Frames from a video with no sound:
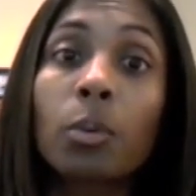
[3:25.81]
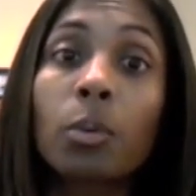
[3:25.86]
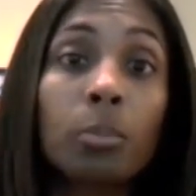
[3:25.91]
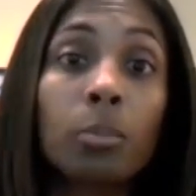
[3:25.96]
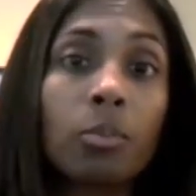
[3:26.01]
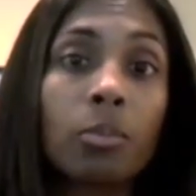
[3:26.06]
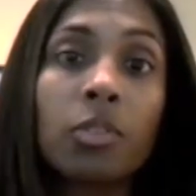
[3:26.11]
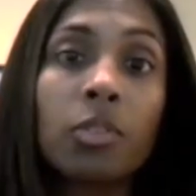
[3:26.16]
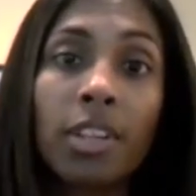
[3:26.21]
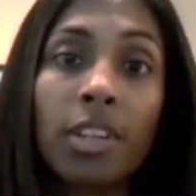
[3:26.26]

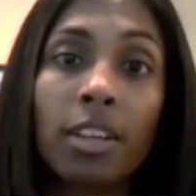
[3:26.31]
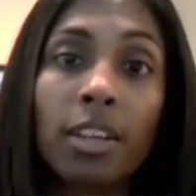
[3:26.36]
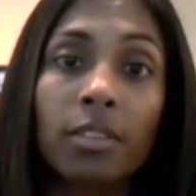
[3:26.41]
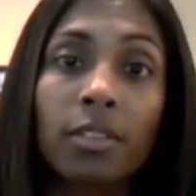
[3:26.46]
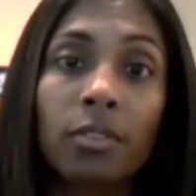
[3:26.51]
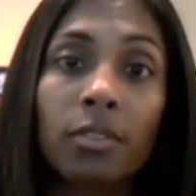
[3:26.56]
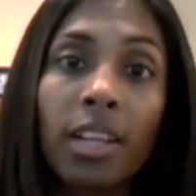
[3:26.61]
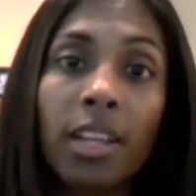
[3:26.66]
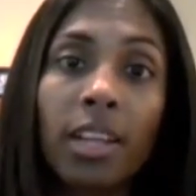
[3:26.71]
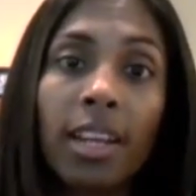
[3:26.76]
for
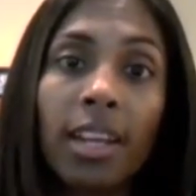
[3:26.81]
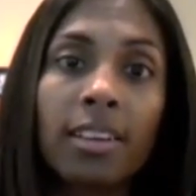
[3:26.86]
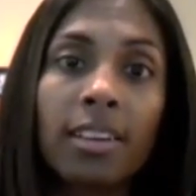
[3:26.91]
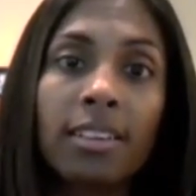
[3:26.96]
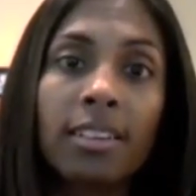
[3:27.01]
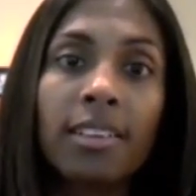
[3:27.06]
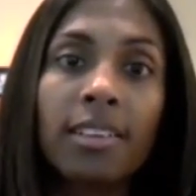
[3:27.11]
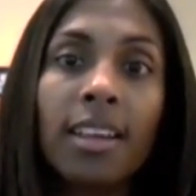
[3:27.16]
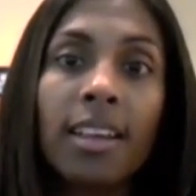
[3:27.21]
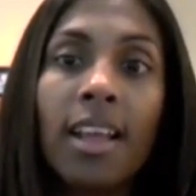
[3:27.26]
sales of
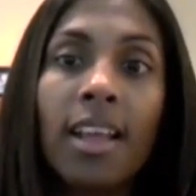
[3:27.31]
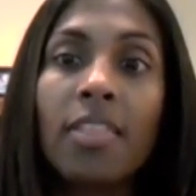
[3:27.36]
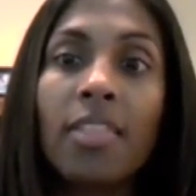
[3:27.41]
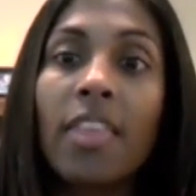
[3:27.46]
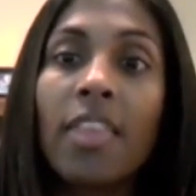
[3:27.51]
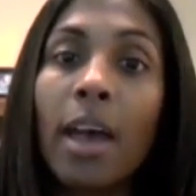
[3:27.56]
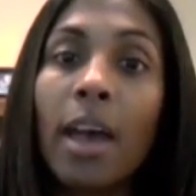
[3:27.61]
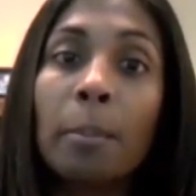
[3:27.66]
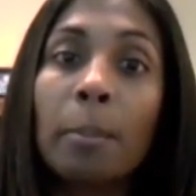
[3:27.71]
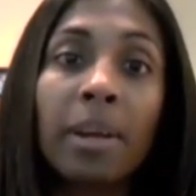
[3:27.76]
land.
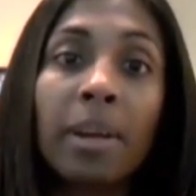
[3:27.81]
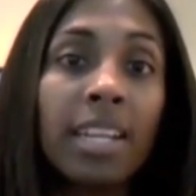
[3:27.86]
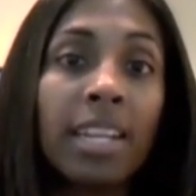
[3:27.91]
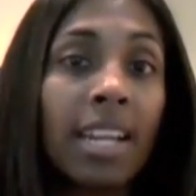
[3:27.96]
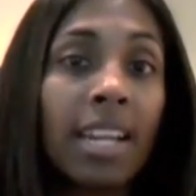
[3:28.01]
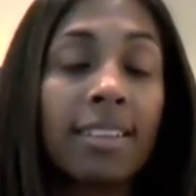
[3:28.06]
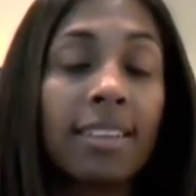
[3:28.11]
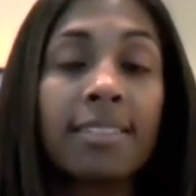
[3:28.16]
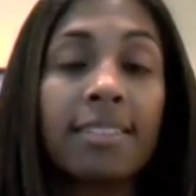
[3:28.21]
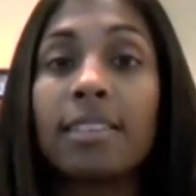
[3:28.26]
That
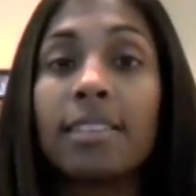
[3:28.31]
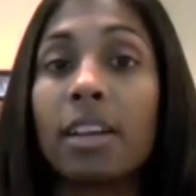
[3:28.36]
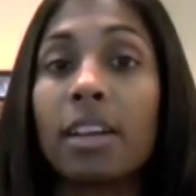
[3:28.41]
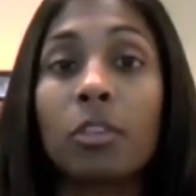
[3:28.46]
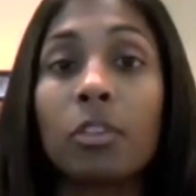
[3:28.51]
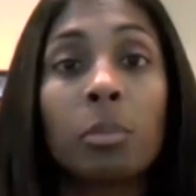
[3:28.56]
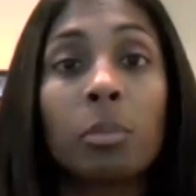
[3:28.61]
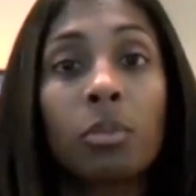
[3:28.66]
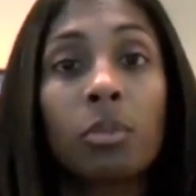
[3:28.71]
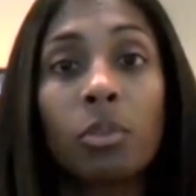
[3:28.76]
money has
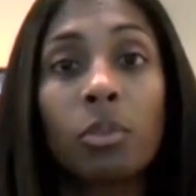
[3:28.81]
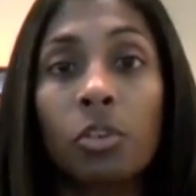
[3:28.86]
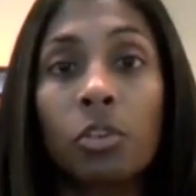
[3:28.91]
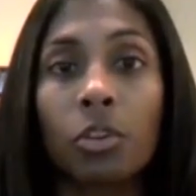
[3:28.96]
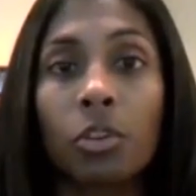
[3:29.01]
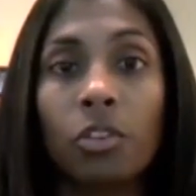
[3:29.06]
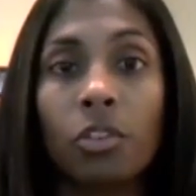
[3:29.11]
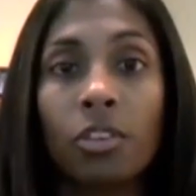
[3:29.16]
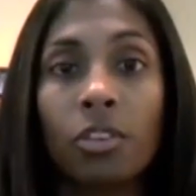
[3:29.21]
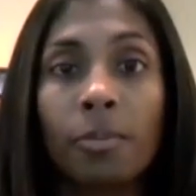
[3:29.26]
never been
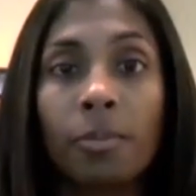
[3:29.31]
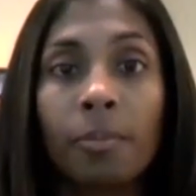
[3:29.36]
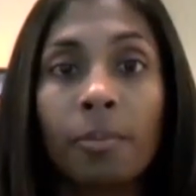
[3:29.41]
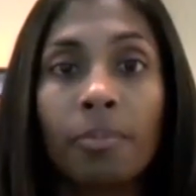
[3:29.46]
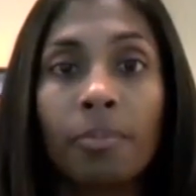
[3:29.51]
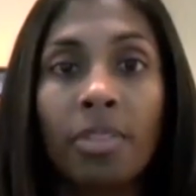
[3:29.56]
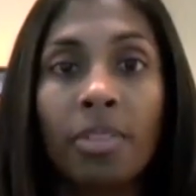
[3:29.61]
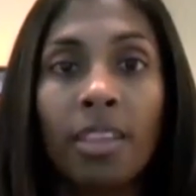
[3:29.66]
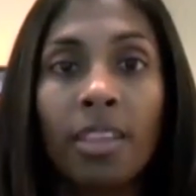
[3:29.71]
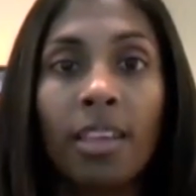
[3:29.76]
returned.
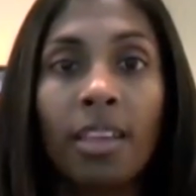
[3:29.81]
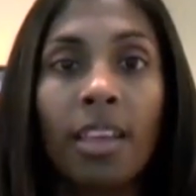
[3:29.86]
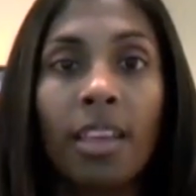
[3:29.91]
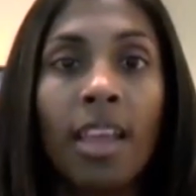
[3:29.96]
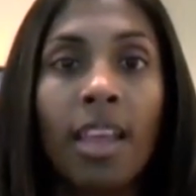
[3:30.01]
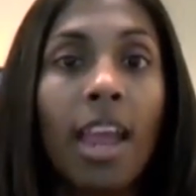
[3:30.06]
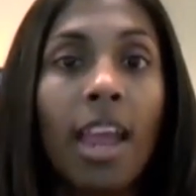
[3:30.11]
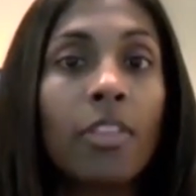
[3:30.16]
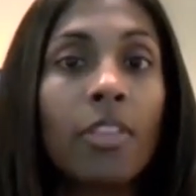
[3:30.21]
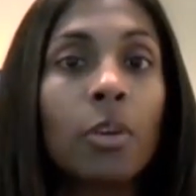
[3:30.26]

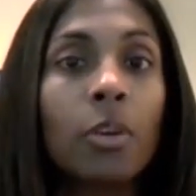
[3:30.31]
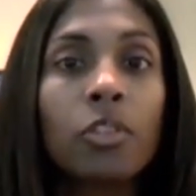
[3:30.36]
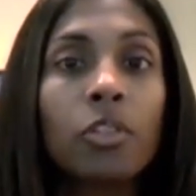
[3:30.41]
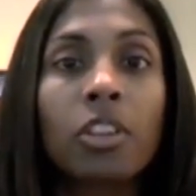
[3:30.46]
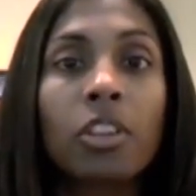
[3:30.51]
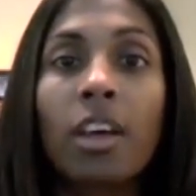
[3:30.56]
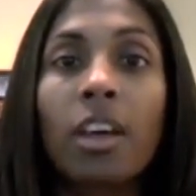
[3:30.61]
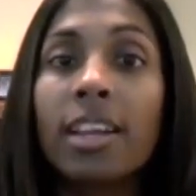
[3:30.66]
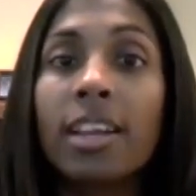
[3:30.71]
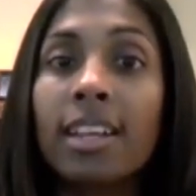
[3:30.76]
And those
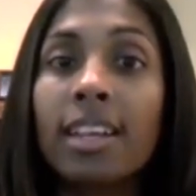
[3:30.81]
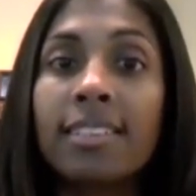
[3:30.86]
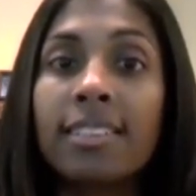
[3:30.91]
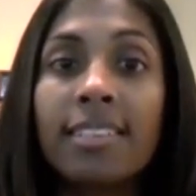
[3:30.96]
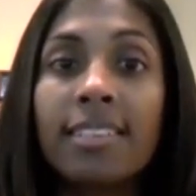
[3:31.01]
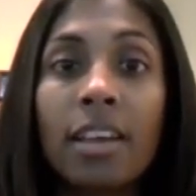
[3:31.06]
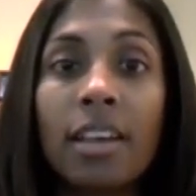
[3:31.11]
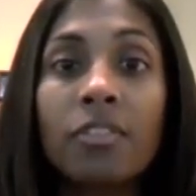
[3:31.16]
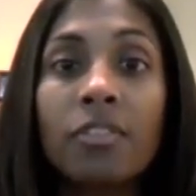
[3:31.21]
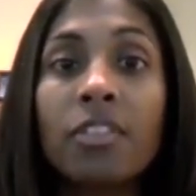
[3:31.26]

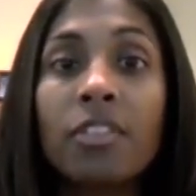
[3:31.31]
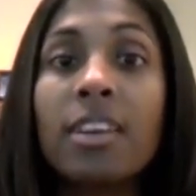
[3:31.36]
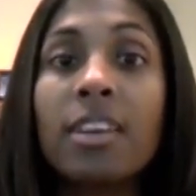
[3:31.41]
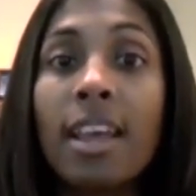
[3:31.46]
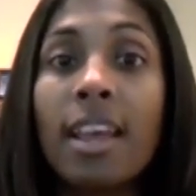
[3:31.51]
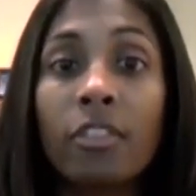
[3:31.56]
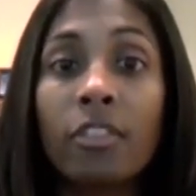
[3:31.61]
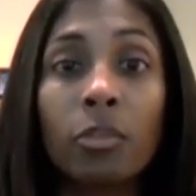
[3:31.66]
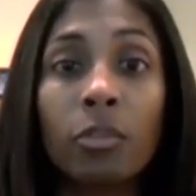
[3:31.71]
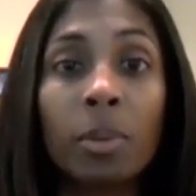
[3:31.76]
clients have
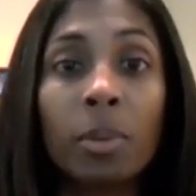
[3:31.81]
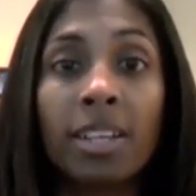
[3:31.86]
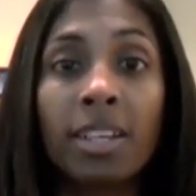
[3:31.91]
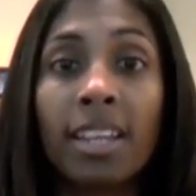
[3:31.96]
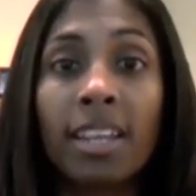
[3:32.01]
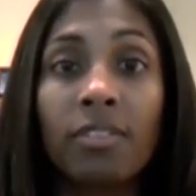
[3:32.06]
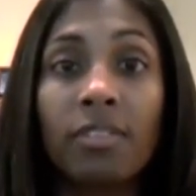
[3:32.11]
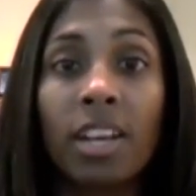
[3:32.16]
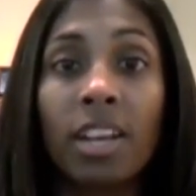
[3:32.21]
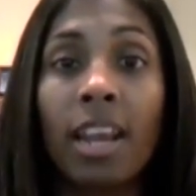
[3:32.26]
never
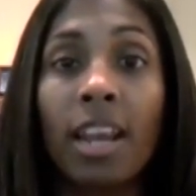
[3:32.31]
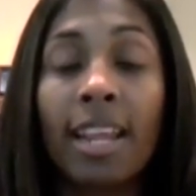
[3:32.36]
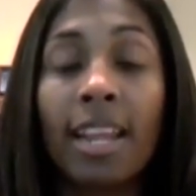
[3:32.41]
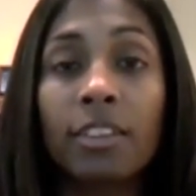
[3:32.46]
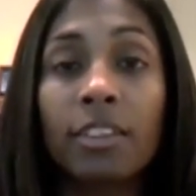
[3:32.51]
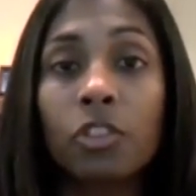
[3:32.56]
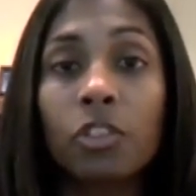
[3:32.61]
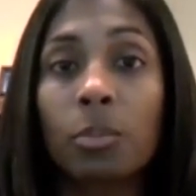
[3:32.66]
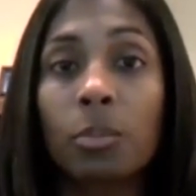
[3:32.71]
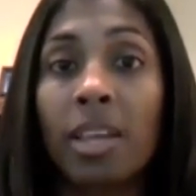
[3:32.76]
been given an
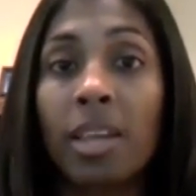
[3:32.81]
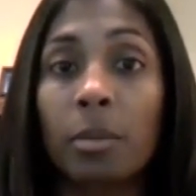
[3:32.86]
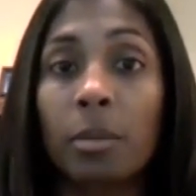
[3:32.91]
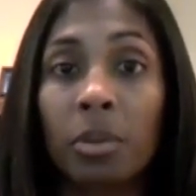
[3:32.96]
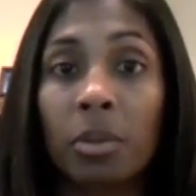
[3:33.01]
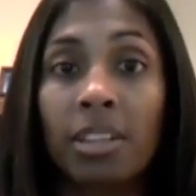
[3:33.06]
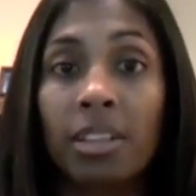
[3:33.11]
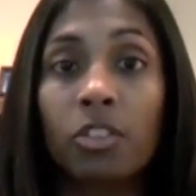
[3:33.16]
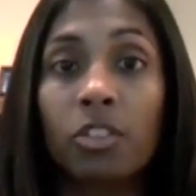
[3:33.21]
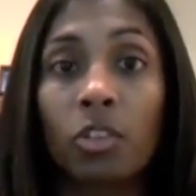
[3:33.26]
answer by
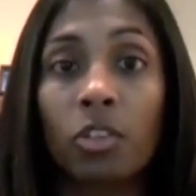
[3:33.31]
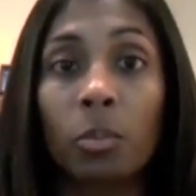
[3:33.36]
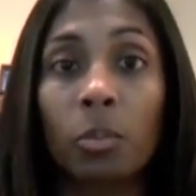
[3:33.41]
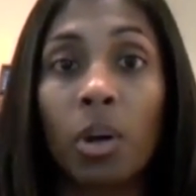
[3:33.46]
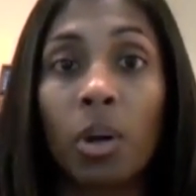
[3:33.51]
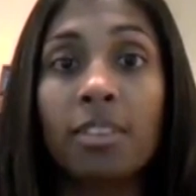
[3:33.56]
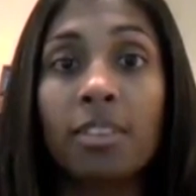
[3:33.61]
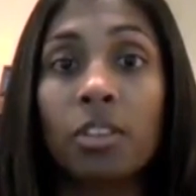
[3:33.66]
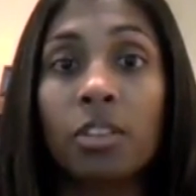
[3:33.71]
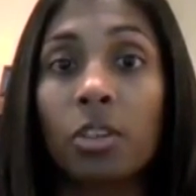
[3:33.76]
the police or the
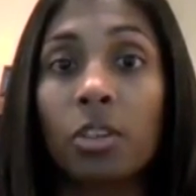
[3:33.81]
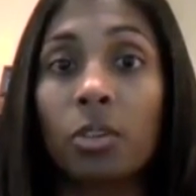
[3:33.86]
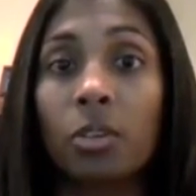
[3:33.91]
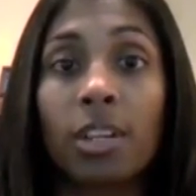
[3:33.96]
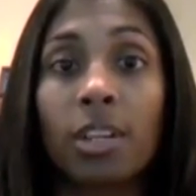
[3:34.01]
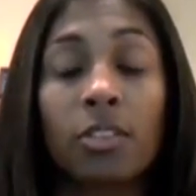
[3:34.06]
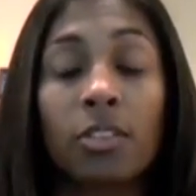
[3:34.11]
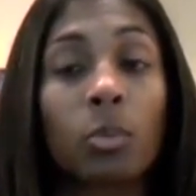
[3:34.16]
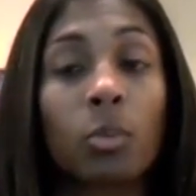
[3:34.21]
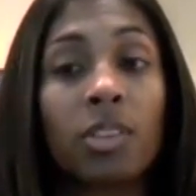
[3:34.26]

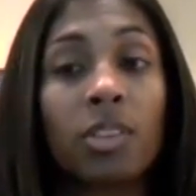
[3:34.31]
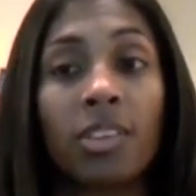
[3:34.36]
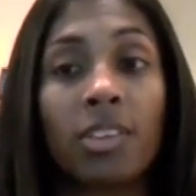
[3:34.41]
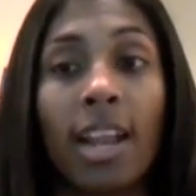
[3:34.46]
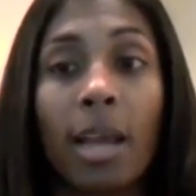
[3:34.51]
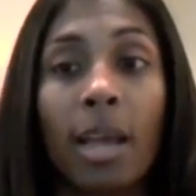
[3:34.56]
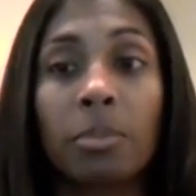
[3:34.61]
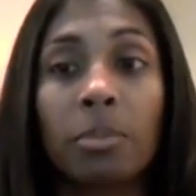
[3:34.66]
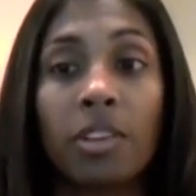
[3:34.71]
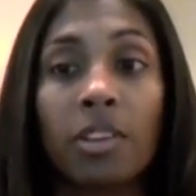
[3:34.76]
prosecutor as to what's
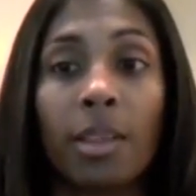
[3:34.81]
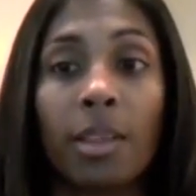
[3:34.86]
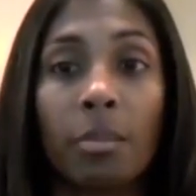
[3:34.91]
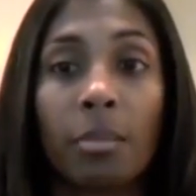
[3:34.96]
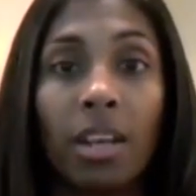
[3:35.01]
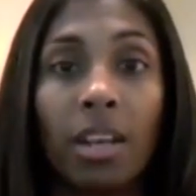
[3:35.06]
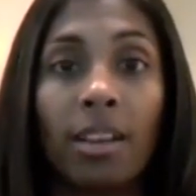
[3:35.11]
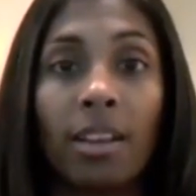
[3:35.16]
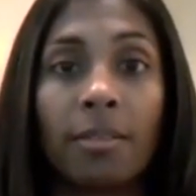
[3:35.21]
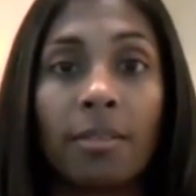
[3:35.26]
going to happen to
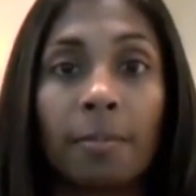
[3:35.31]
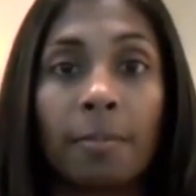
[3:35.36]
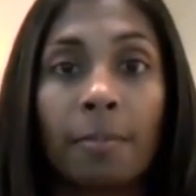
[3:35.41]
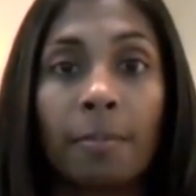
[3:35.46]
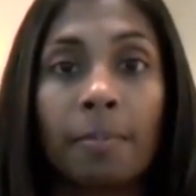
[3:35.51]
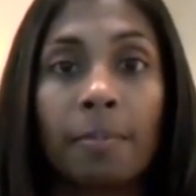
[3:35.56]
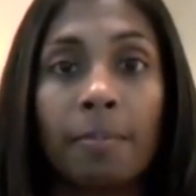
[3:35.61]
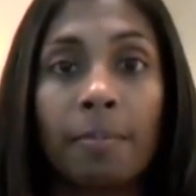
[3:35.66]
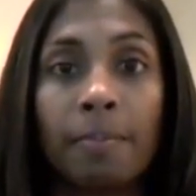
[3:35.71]
that money.